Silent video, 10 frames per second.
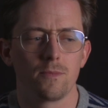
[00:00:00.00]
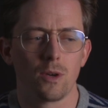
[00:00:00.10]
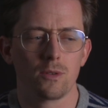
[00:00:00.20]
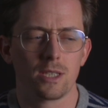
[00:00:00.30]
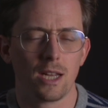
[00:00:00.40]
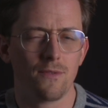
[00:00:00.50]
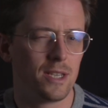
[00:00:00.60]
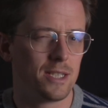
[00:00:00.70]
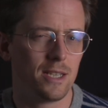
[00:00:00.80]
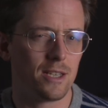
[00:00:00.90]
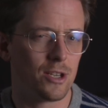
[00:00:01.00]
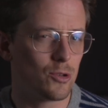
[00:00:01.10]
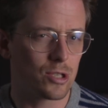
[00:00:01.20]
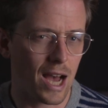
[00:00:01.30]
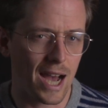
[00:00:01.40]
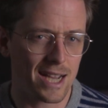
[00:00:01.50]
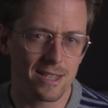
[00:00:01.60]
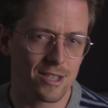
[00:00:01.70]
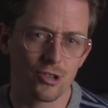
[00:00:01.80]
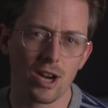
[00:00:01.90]
So instead of easy to use, I'd
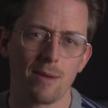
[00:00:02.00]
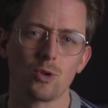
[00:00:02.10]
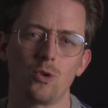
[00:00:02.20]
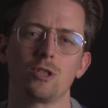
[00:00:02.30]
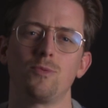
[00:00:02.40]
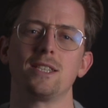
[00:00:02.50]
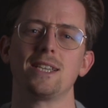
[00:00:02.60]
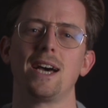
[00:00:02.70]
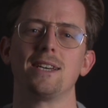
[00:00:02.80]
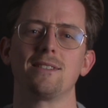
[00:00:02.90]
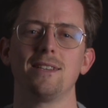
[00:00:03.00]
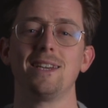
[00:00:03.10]
describe Squarespace as